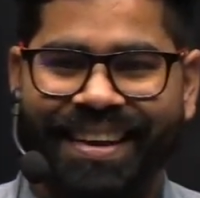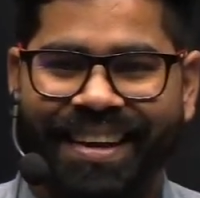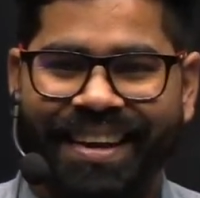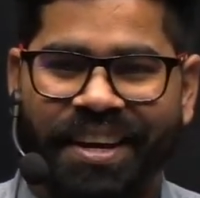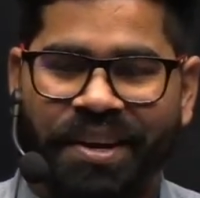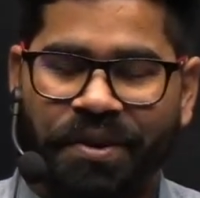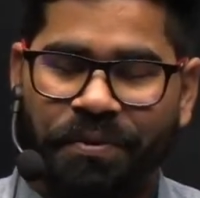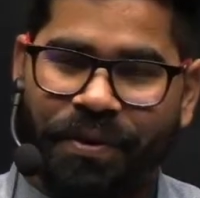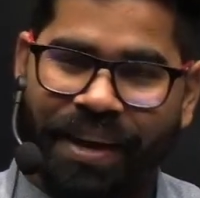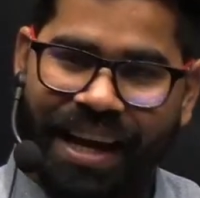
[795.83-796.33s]

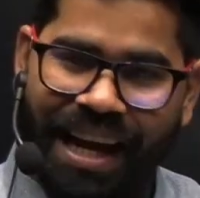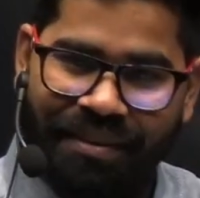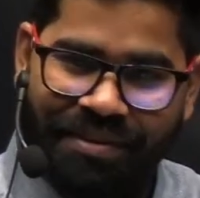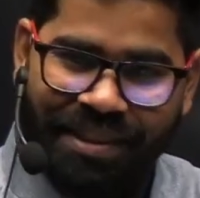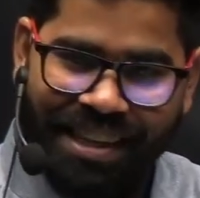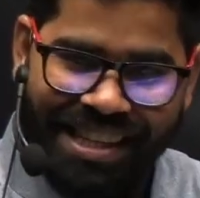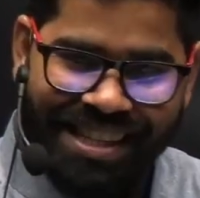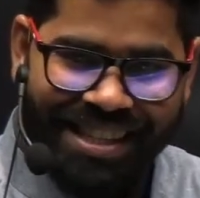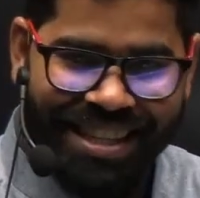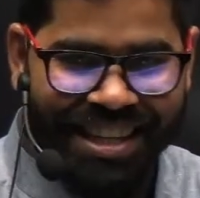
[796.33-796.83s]
We have
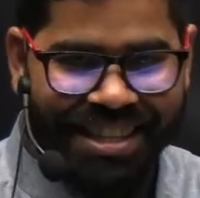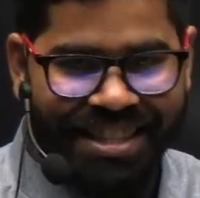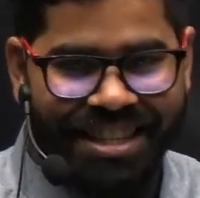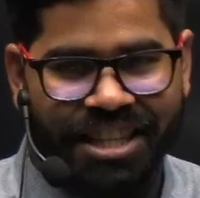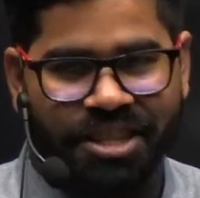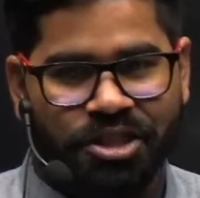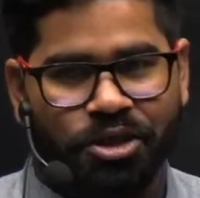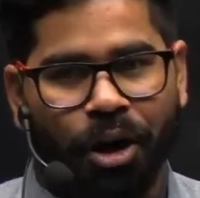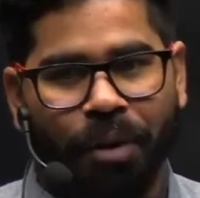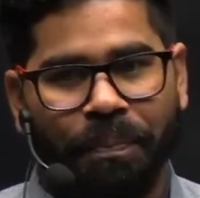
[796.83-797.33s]
discussed
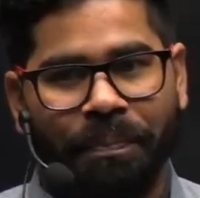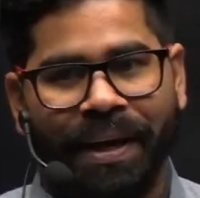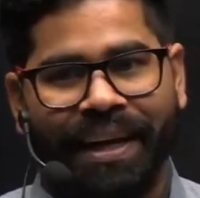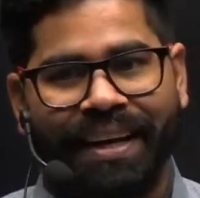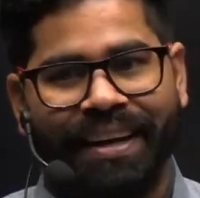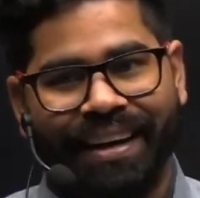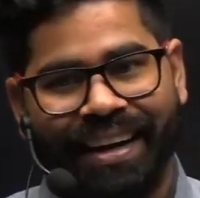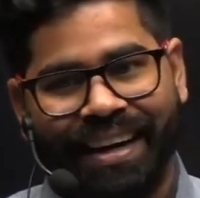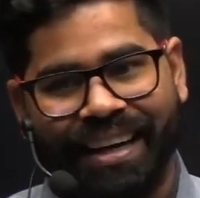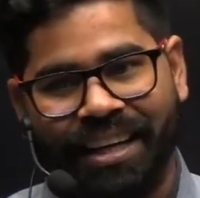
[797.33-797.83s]
this topic
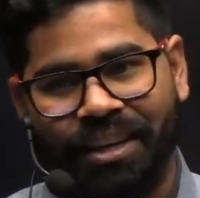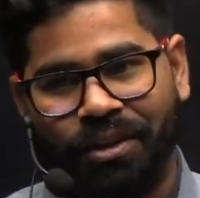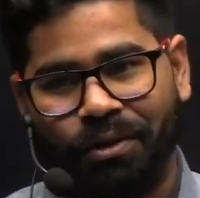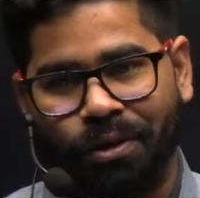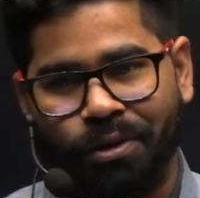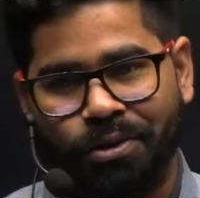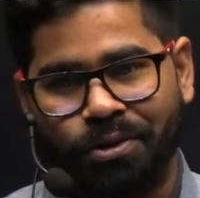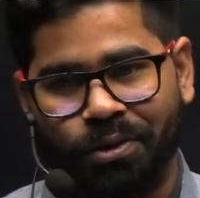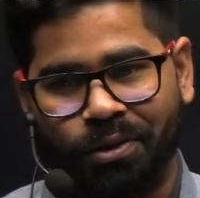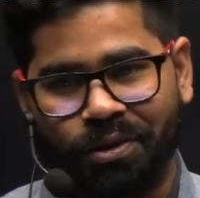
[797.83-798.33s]
earlier
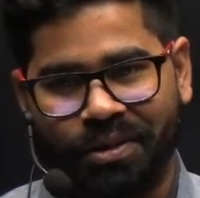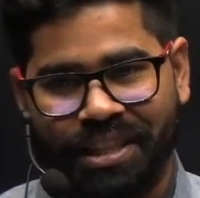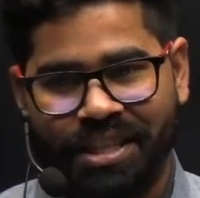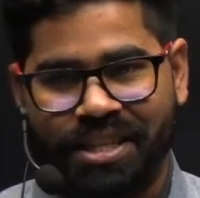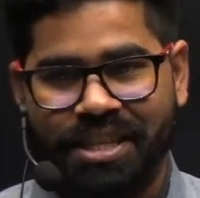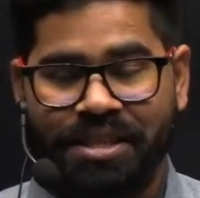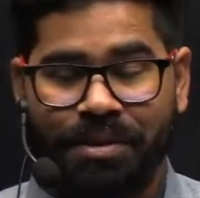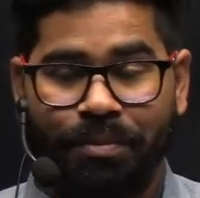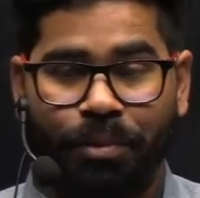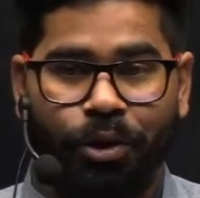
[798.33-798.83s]
also. This
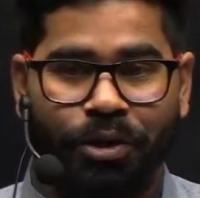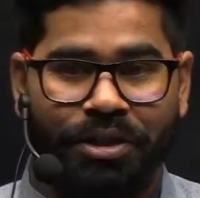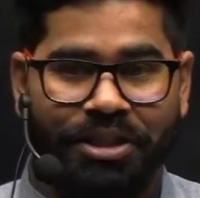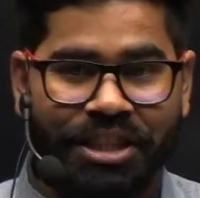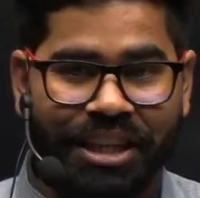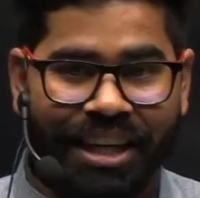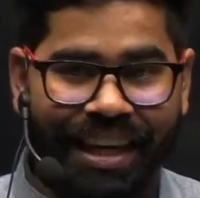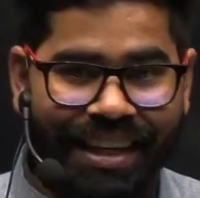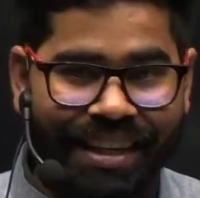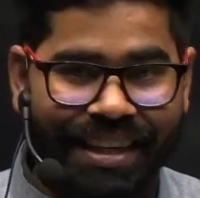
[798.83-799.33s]
is about
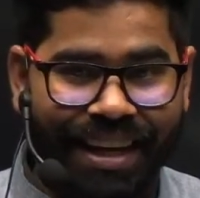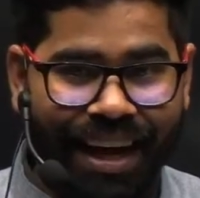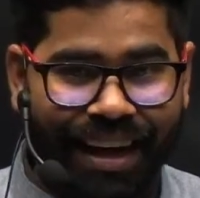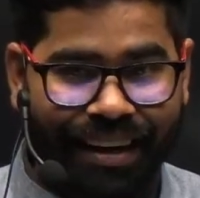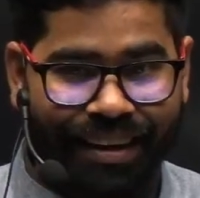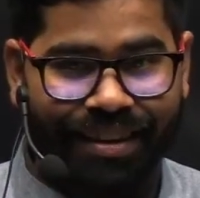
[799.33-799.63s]
GI tag.